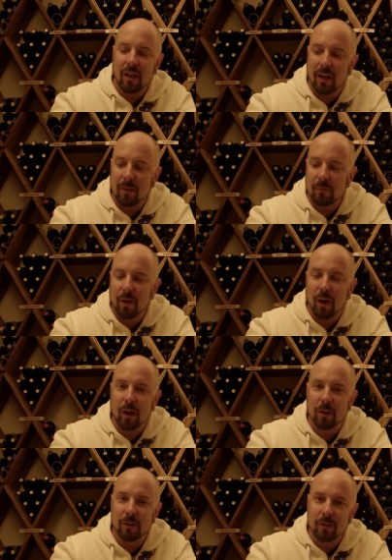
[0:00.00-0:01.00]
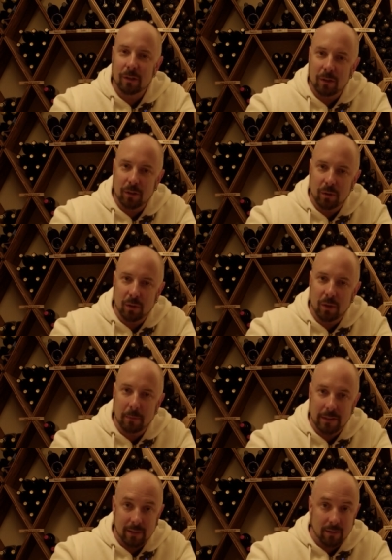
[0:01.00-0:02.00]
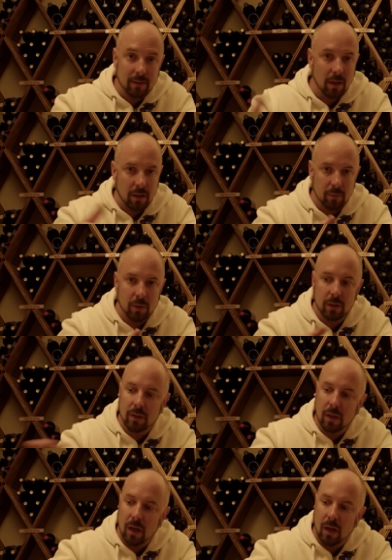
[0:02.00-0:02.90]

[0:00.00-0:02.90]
um, on your material, on the wood,